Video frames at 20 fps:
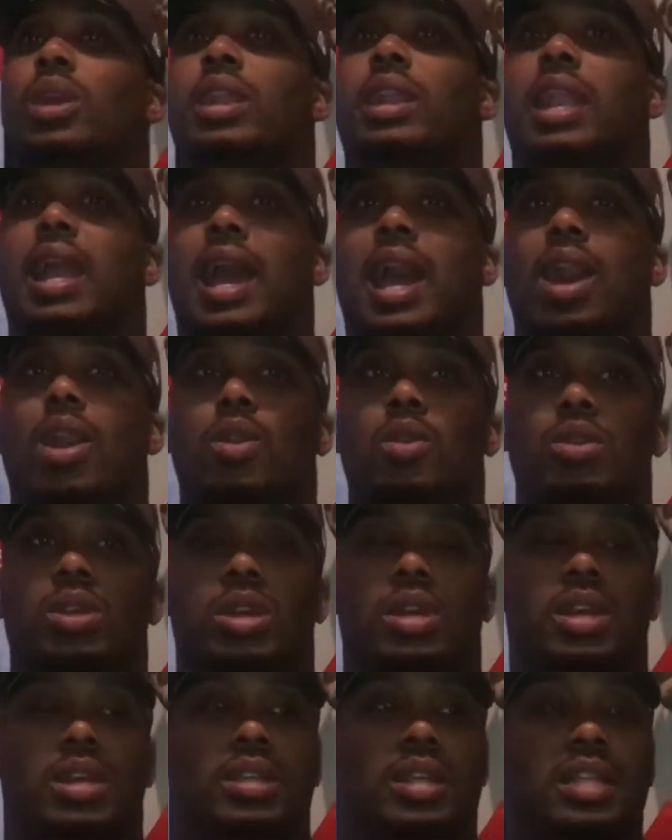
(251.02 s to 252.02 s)
where now
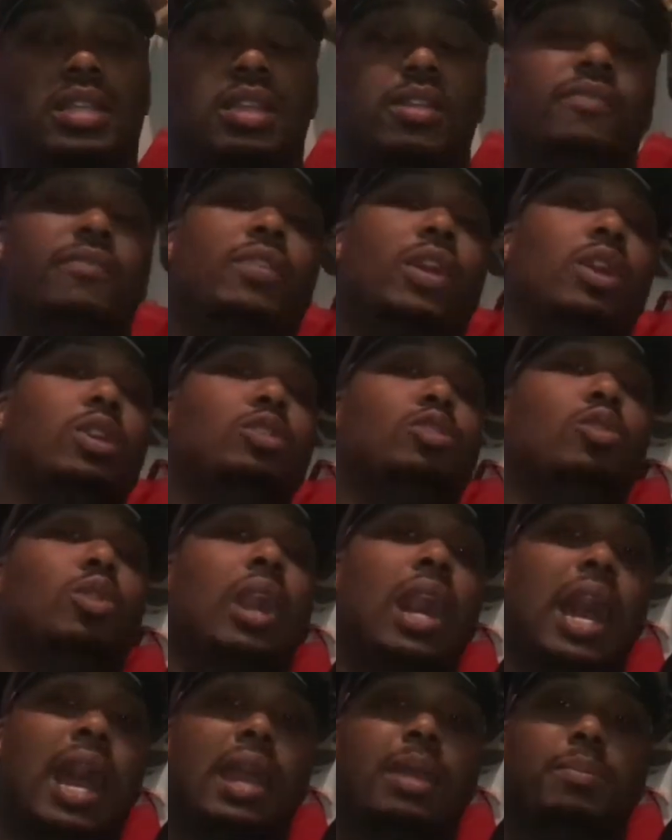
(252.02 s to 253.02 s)
that the Virgil
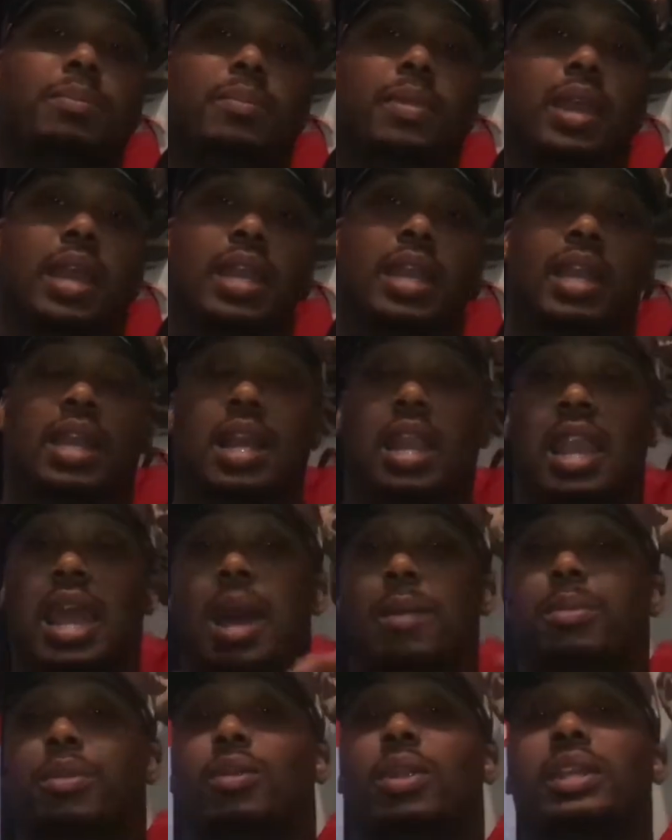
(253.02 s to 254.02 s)
hype and the
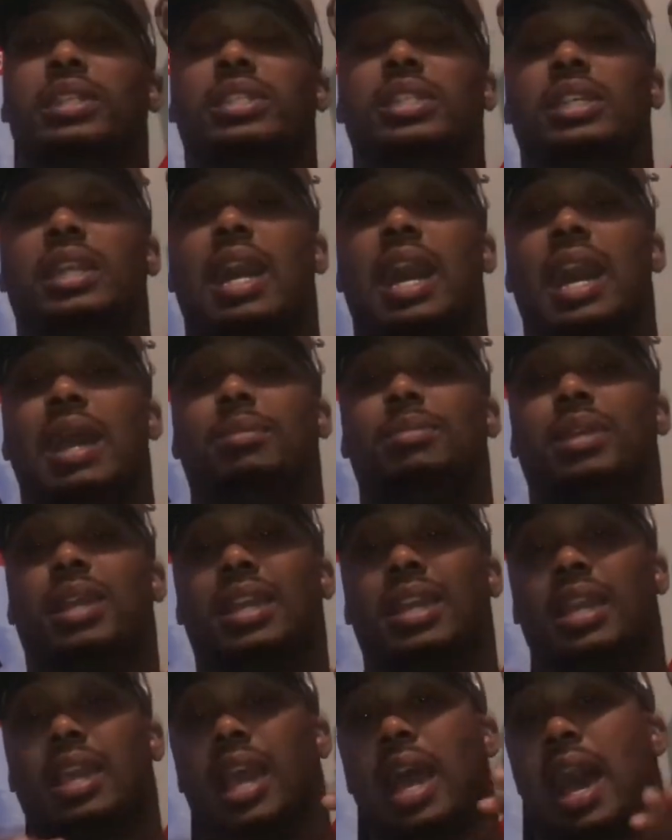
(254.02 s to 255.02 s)
collaboration hype
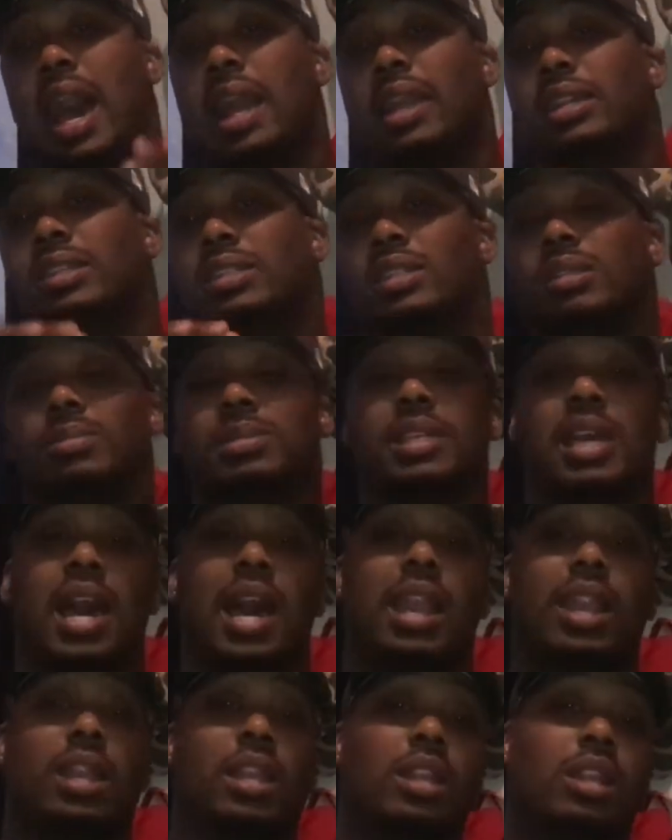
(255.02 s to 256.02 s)
done kind of
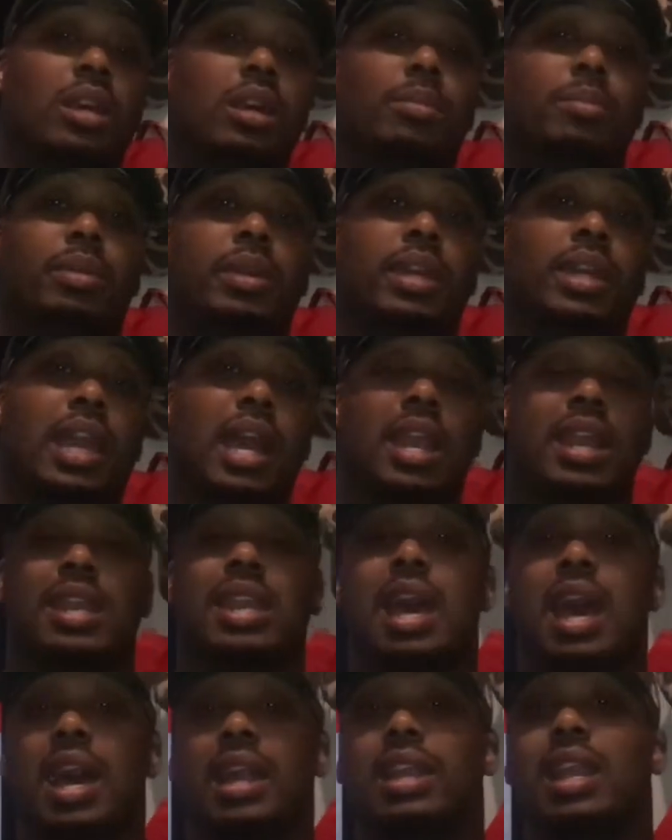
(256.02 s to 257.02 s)
subsided a little bit, kind of
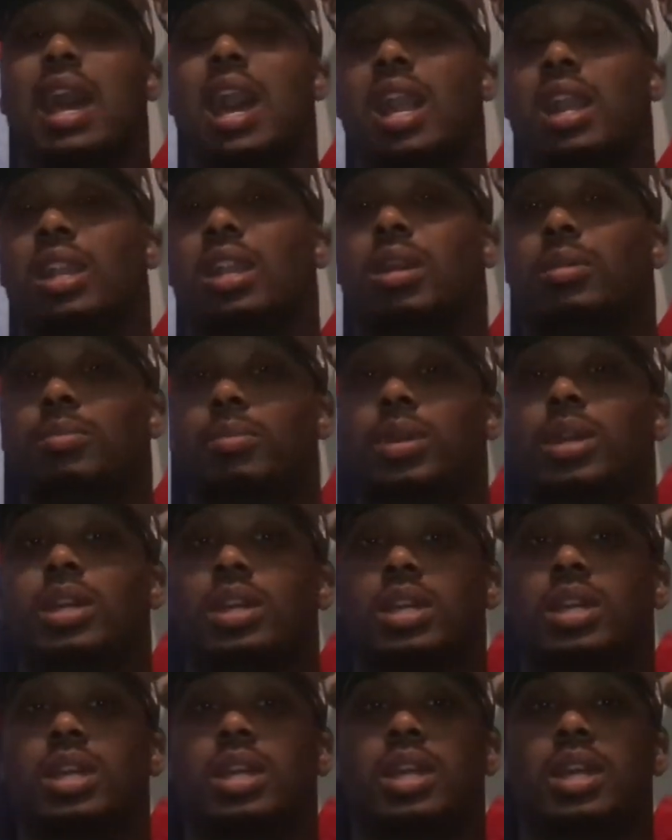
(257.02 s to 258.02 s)
died down a little bit.
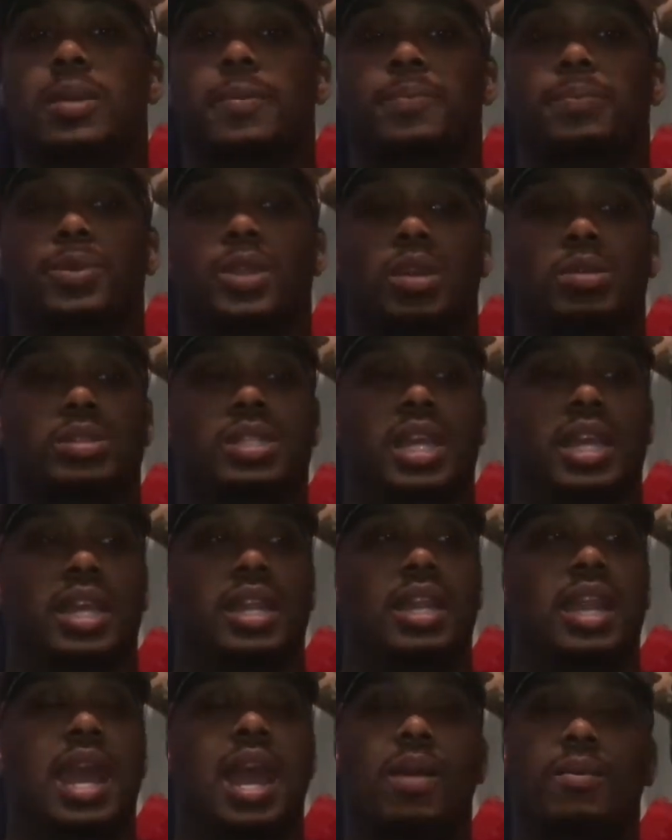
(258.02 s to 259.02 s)
You know what I'm
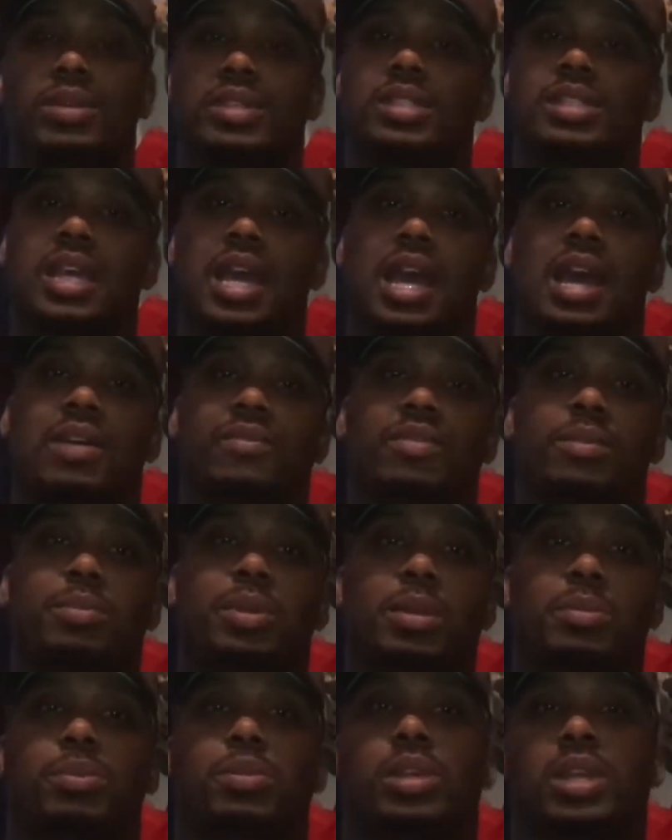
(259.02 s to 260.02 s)
saying? Now it's time for
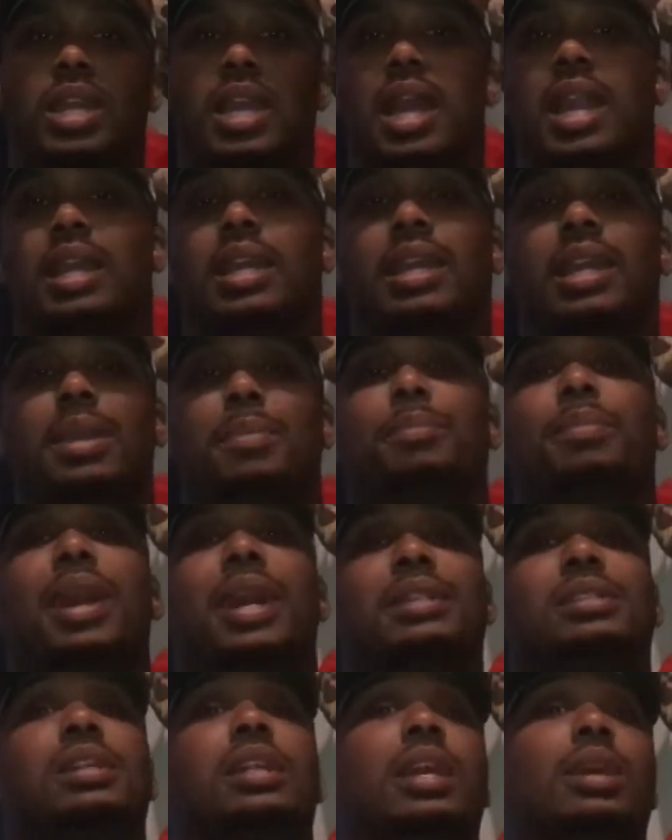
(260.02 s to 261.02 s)
people to kind of get
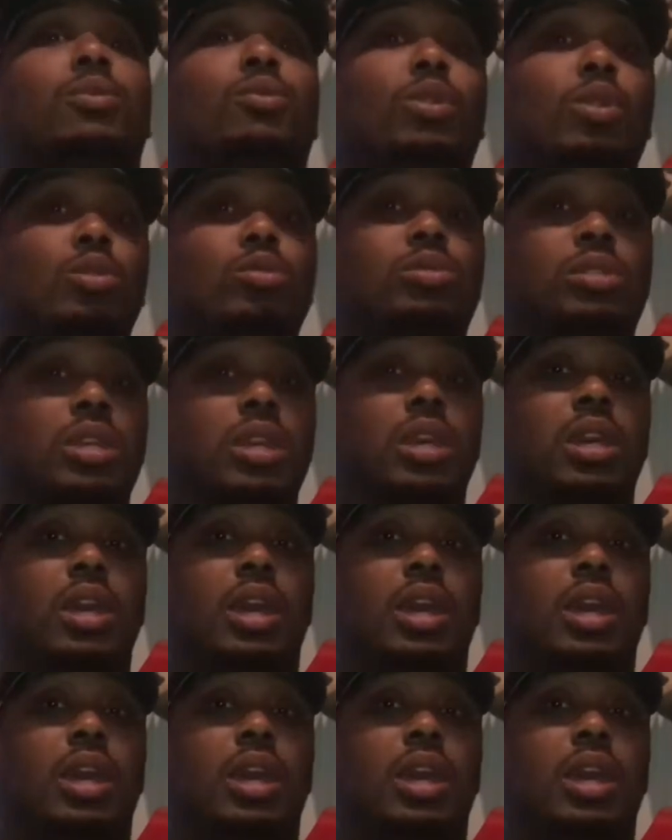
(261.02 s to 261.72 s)
back to their roots